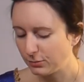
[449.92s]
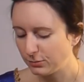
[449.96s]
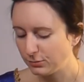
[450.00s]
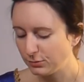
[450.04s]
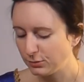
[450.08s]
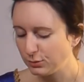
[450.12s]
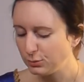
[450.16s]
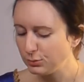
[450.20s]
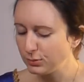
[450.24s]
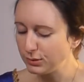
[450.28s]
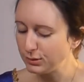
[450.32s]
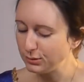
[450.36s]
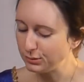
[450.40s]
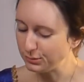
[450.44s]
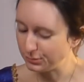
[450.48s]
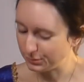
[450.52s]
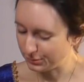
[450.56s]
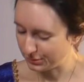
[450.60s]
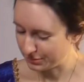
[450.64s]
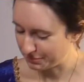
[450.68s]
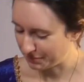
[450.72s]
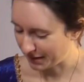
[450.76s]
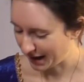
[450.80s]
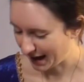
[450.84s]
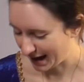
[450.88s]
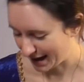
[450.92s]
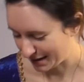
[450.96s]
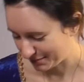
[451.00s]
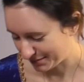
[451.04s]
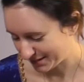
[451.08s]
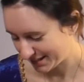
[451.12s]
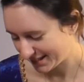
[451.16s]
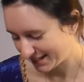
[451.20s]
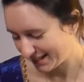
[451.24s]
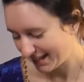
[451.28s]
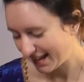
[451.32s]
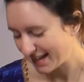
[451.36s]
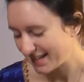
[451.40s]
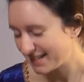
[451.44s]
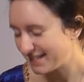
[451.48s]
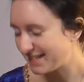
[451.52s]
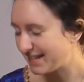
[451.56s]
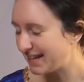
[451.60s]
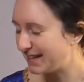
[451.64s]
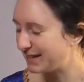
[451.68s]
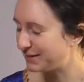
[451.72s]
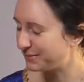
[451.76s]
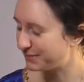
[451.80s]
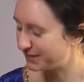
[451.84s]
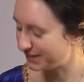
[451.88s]
"You allude, perhaps, to the
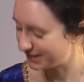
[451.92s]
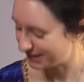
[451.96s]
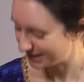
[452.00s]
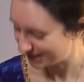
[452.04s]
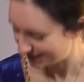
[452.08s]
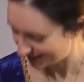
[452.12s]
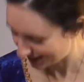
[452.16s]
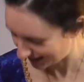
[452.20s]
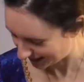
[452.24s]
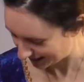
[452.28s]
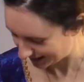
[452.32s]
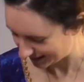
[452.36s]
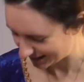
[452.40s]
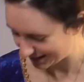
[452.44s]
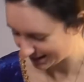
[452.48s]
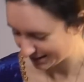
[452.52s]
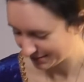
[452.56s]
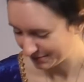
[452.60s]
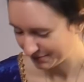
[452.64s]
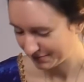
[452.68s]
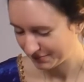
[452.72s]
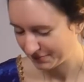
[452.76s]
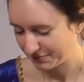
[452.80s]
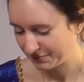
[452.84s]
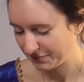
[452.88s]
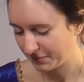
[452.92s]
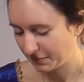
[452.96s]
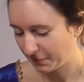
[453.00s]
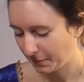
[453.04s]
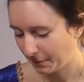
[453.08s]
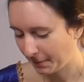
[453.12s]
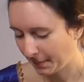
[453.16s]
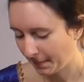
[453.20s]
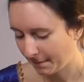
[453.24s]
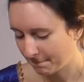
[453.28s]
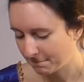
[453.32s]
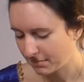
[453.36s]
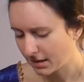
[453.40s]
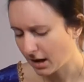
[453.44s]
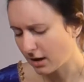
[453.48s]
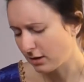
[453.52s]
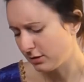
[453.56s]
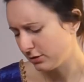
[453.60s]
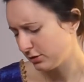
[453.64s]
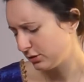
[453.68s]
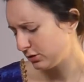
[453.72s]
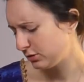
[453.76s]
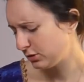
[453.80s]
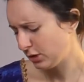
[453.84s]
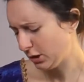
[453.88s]
entail of this estate?"
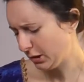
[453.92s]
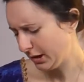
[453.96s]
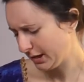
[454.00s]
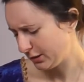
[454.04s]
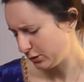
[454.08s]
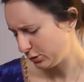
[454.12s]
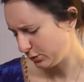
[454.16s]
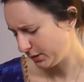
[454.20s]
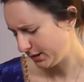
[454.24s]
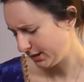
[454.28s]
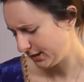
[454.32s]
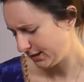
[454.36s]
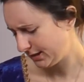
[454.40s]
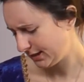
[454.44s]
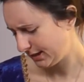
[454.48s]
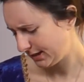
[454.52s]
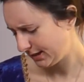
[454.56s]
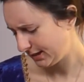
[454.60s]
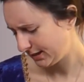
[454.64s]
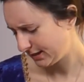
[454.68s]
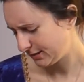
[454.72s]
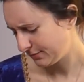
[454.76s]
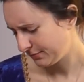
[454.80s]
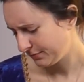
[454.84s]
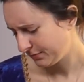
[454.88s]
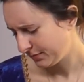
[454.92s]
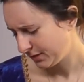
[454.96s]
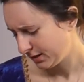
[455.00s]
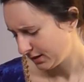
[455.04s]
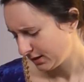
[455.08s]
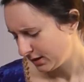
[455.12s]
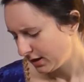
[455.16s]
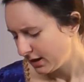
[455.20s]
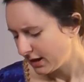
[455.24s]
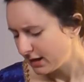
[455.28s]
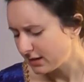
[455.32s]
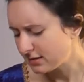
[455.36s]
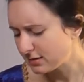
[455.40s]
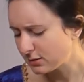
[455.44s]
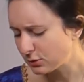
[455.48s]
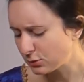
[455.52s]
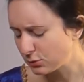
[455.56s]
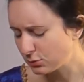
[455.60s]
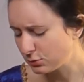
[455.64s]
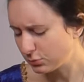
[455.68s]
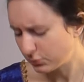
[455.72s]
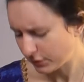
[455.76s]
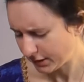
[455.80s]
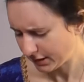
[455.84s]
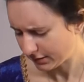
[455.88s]
"Ah, sir, I do indeed. It is a
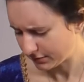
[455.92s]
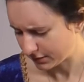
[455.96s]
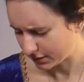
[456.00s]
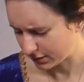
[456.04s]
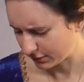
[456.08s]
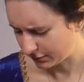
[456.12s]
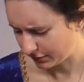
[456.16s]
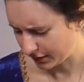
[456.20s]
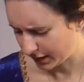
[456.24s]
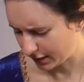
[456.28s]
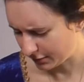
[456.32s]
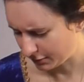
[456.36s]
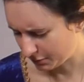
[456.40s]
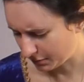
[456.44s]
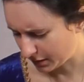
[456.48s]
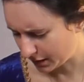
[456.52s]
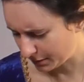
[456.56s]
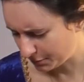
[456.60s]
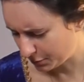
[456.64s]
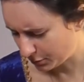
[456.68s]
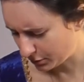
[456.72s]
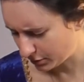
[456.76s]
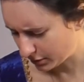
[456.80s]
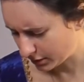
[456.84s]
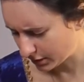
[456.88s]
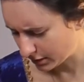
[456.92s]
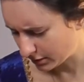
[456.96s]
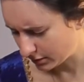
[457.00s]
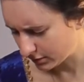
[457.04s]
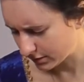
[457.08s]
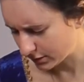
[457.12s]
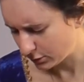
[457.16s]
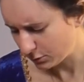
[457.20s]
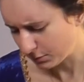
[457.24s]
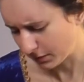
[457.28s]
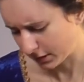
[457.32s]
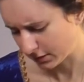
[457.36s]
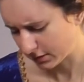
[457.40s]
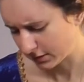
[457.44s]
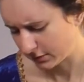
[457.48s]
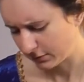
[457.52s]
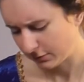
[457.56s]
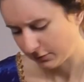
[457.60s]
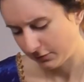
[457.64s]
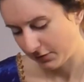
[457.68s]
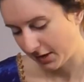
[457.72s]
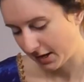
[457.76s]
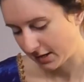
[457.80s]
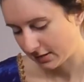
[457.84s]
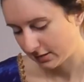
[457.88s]
grievous affair for my poor girls, you must
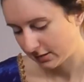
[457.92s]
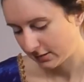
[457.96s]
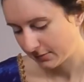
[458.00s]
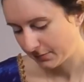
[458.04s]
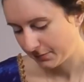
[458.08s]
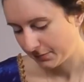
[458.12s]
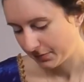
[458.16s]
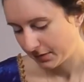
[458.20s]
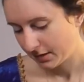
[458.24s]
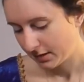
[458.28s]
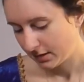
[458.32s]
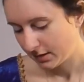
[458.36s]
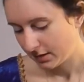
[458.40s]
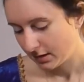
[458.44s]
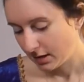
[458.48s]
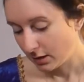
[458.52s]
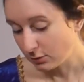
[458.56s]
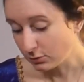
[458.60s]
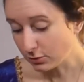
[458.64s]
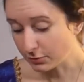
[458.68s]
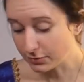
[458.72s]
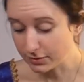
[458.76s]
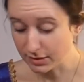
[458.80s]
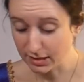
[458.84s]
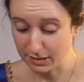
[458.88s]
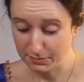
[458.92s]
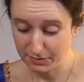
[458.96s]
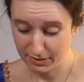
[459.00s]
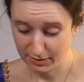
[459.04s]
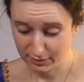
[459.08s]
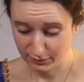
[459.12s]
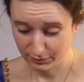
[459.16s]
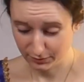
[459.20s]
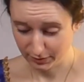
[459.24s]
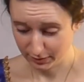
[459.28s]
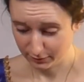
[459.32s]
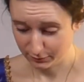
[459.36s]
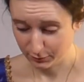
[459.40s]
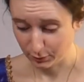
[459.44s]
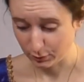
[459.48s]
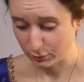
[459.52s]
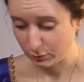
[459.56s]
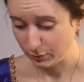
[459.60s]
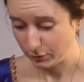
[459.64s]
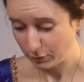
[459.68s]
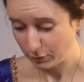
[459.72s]
confess. And not that I mean to find fault